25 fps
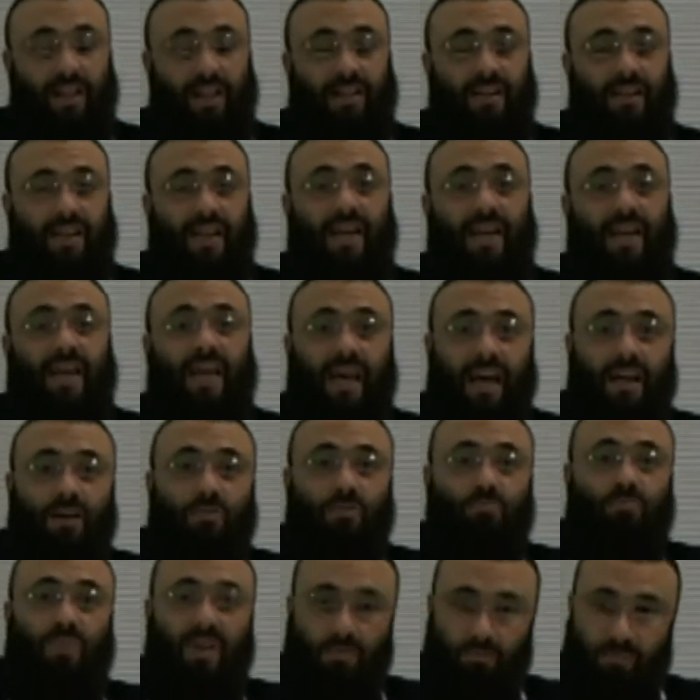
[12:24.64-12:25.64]
They
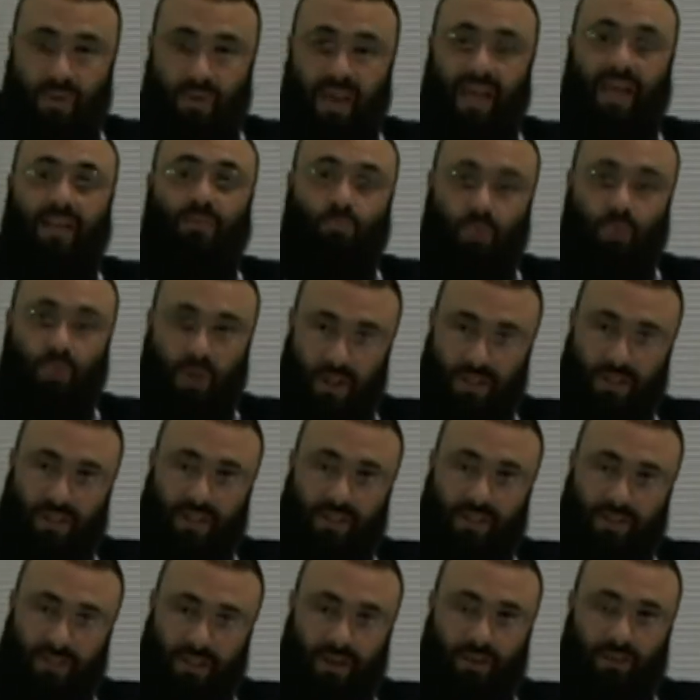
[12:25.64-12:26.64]
can be made
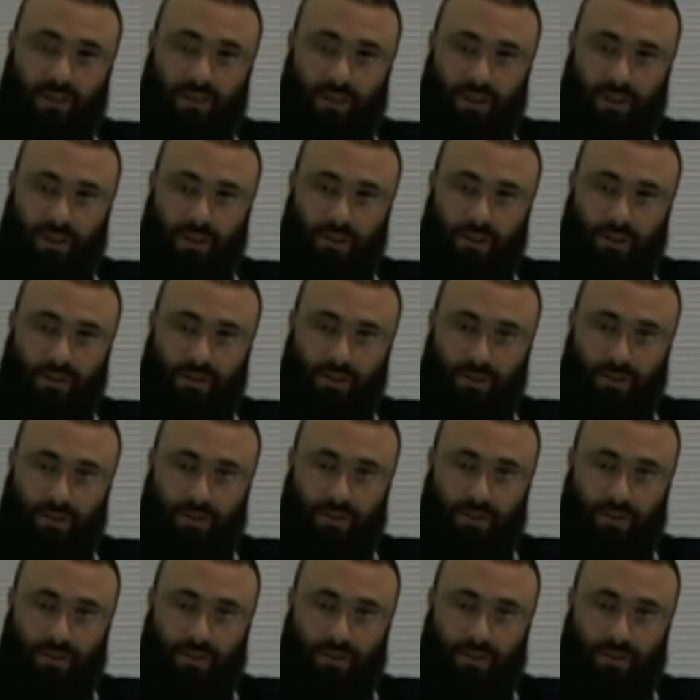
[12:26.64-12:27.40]
present in our religion